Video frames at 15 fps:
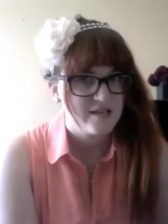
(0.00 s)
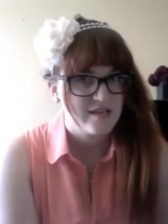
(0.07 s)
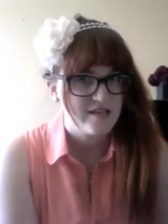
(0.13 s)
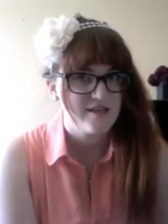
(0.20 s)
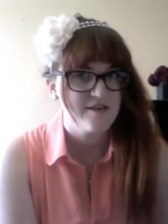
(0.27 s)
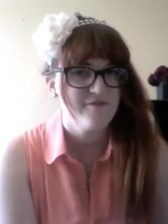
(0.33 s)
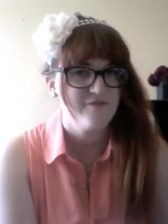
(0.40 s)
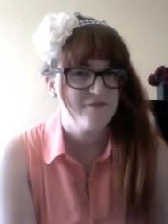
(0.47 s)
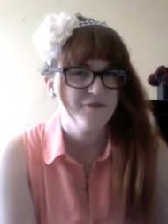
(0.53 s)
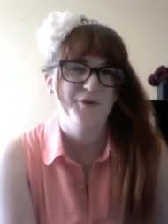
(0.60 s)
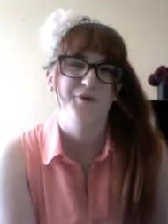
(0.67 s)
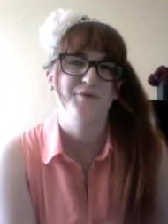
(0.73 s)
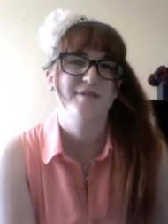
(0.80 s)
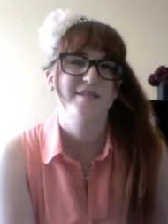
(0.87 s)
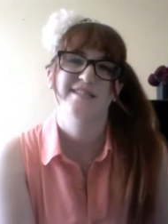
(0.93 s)
Give
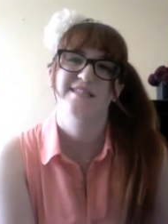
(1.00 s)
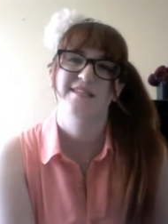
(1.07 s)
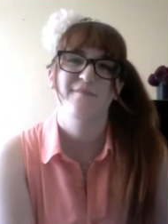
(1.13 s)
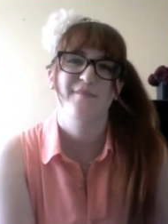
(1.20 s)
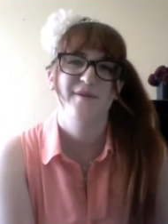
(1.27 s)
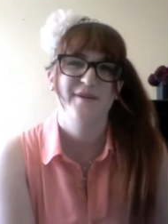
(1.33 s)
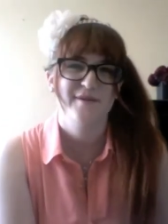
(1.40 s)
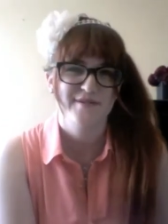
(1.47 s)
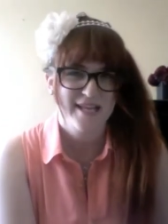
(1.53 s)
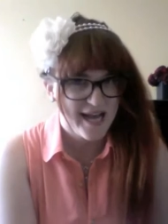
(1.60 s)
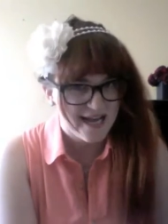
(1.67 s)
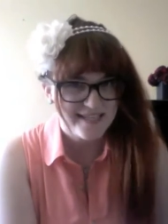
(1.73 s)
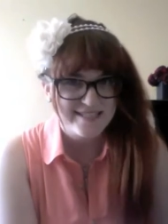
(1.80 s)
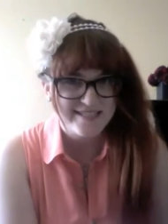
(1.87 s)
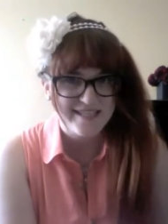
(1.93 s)
food to someone who's
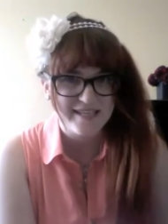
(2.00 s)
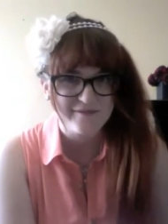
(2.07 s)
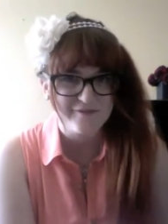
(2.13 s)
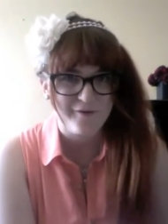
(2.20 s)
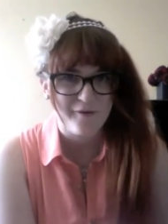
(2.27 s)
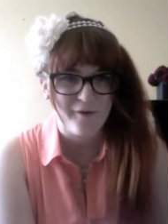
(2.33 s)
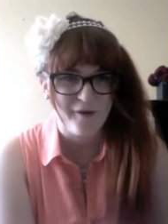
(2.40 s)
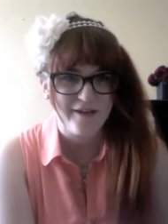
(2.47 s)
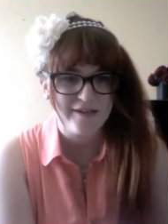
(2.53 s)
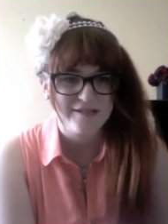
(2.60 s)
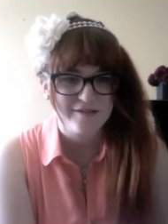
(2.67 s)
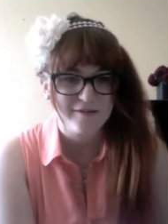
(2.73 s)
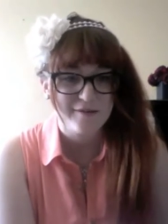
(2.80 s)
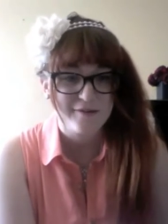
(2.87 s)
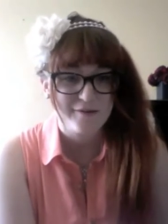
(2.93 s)
asking for it,
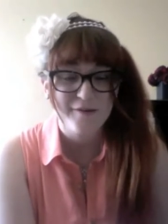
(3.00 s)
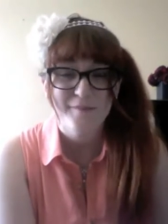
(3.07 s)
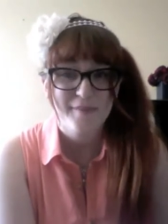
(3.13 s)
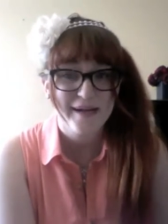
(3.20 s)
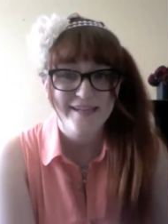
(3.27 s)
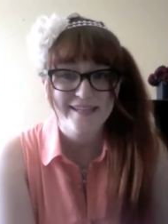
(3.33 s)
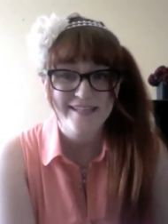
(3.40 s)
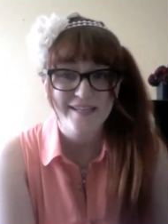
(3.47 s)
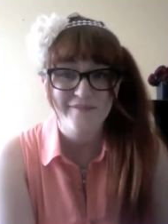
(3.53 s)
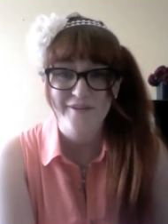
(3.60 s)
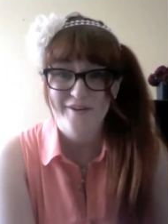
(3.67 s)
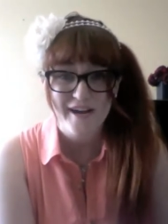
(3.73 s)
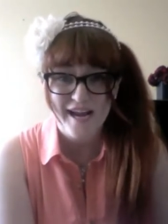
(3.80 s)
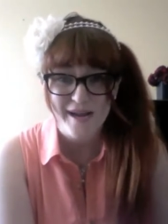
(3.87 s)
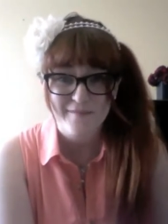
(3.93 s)
or money if
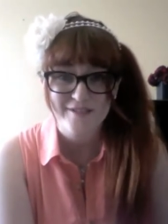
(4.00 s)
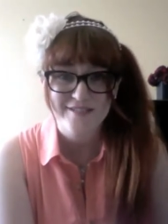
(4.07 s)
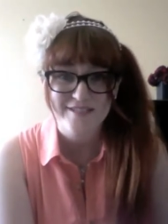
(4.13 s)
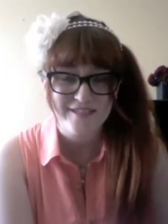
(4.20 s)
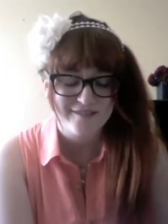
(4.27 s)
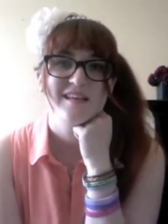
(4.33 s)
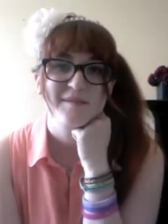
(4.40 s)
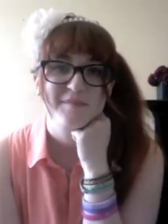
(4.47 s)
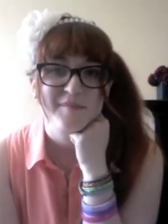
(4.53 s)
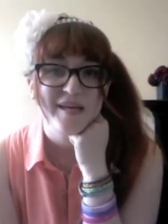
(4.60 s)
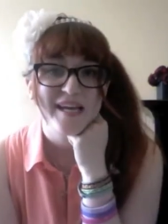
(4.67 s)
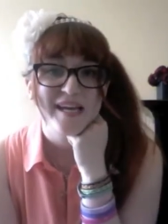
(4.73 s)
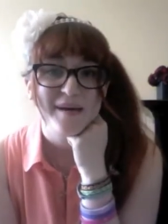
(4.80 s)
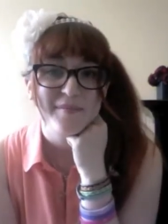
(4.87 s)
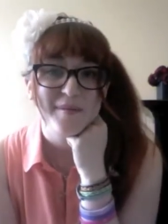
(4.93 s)
you're able to.
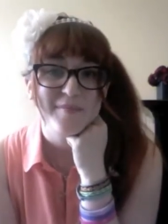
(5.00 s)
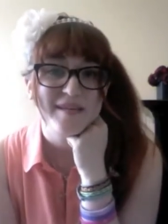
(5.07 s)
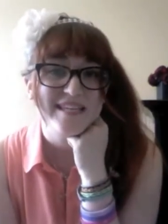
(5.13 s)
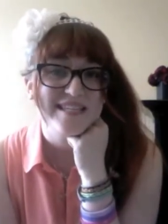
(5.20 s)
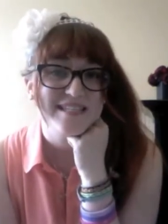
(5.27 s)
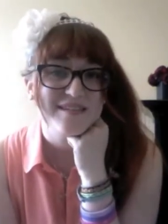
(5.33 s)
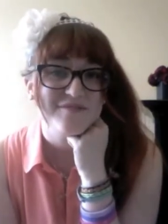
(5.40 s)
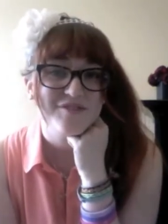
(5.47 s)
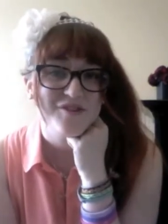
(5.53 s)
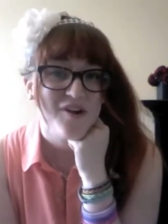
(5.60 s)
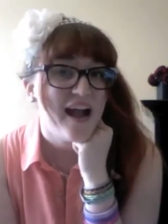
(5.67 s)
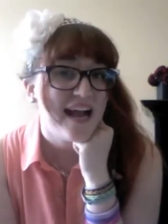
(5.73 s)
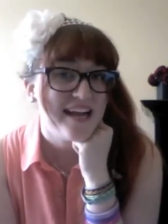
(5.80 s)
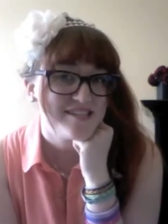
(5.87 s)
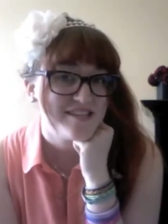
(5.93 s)
Pick up a piece of
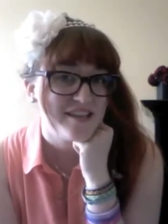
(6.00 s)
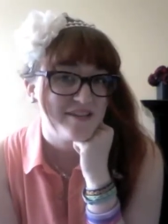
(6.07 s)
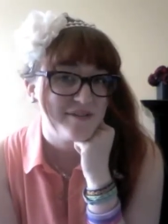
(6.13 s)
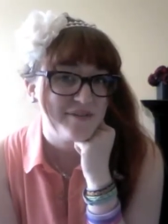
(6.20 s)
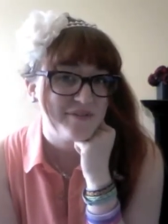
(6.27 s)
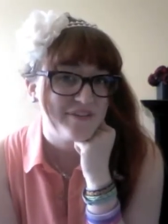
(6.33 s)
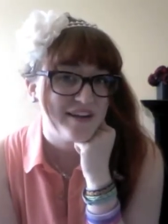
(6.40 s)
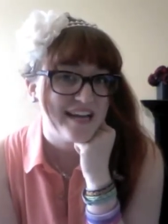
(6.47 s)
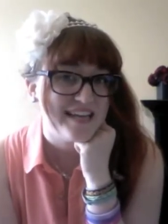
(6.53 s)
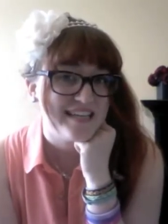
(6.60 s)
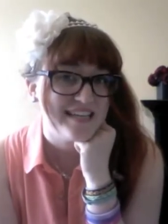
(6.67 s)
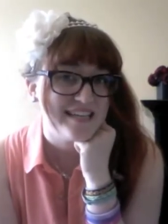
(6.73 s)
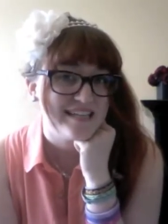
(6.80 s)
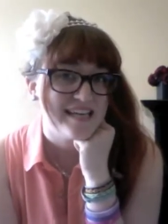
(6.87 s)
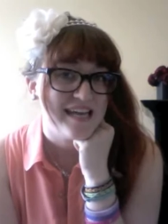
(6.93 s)
trash that you
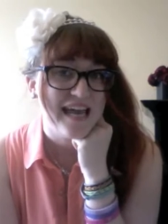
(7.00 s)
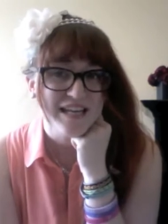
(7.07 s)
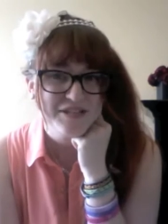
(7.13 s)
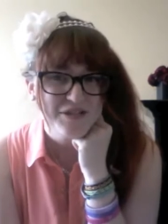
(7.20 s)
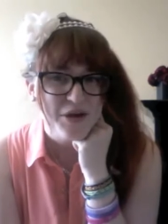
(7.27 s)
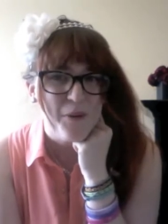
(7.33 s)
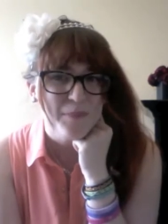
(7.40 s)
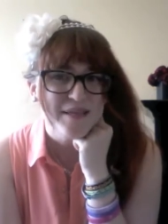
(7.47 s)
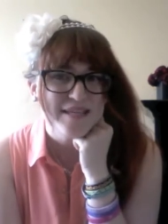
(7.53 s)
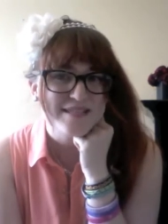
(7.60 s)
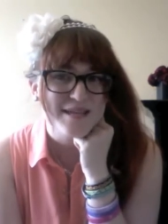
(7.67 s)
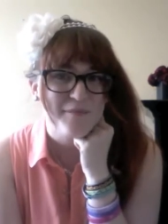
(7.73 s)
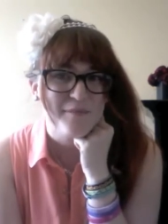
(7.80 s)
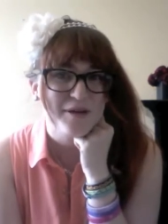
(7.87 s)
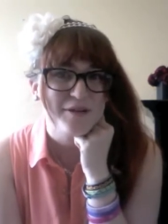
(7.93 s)
find. And don't be
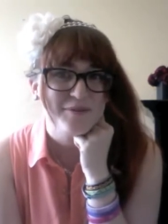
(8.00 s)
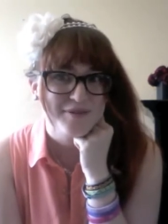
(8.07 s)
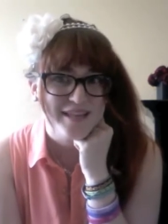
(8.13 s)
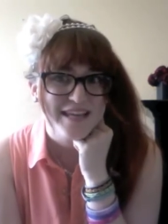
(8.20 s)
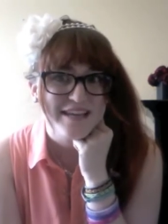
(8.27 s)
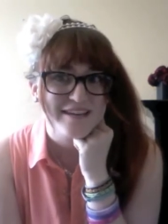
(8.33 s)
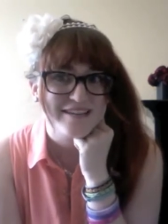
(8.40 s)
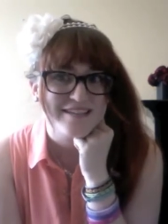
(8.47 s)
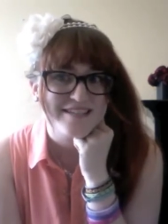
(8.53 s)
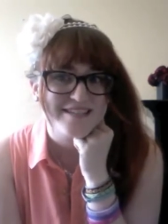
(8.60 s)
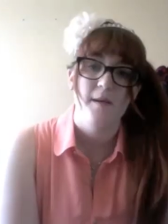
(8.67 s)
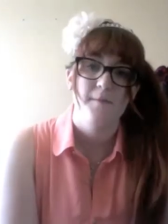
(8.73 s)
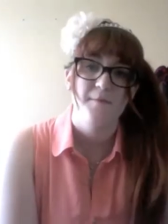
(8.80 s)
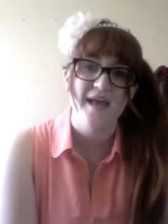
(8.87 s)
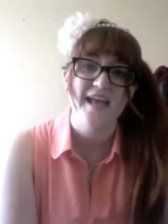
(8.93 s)
someone who litters.
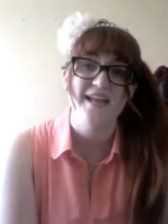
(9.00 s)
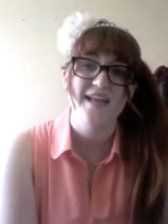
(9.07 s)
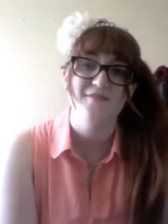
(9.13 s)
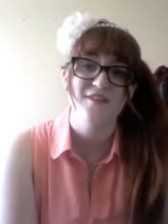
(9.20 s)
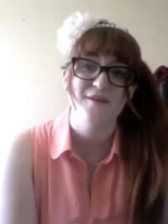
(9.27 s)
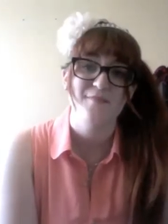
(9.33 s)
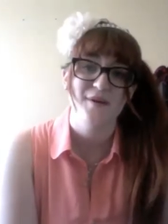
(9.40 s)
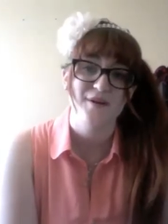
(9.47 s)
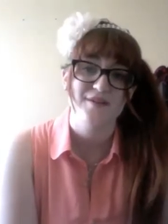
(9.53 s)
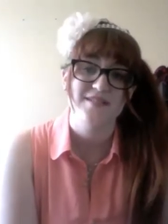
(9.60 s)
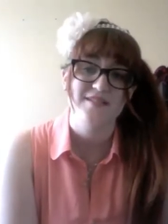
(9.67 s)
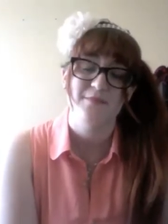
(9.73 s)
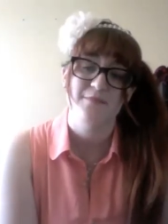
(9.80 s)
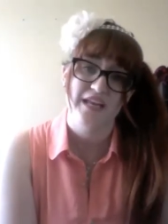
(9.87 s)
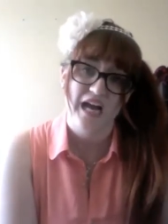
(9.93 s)
Pay for the
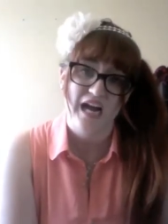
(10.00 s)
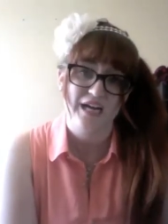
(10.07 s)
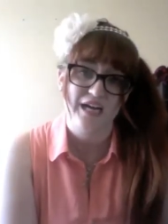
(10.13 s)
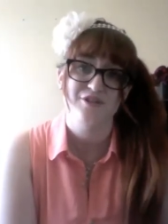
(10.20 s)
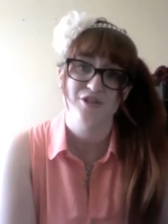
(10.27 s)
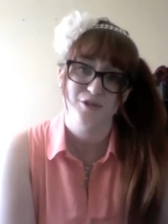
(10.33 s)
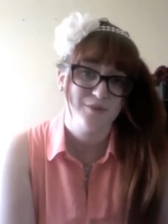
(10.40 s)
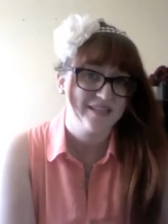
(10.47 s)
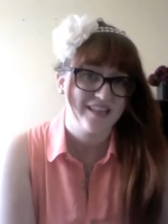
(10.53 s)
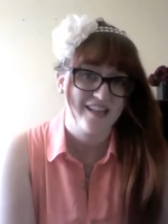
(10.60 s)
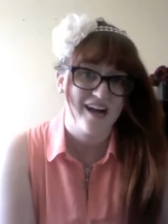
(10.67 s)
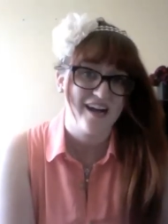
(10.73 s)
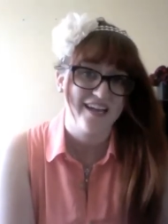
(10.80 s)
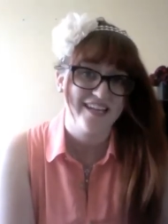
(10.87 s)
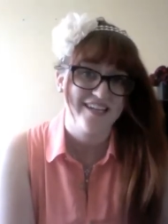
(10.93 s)
person behind you in
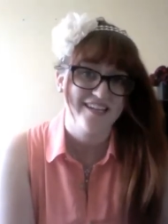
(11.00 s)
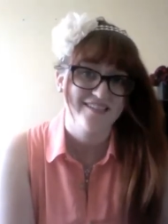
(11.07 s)
line.